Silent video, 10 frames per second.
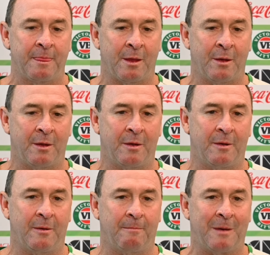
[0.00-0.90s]
the
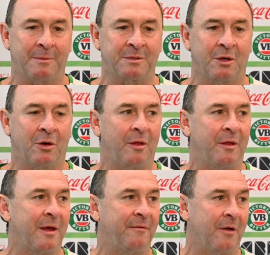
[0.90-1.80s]
Papa's a guy that
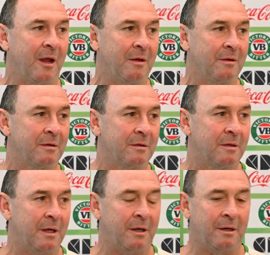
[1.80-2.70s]
they follow,
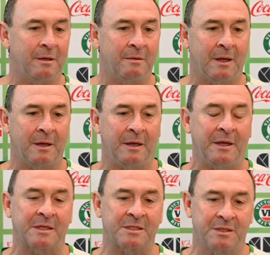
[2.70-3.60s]
and he
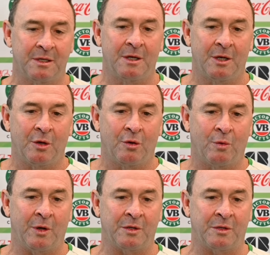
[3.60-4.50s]
does,
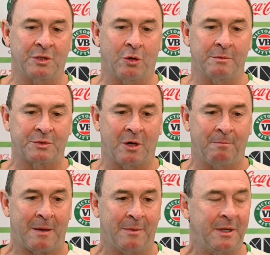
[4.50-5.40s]
when the time's right,
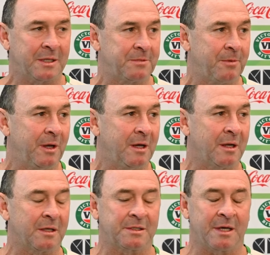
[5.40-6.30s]
Papa does speak, and
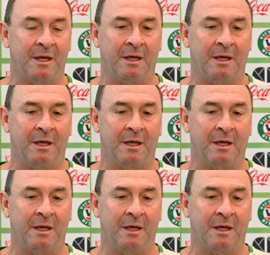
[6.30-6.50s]
it's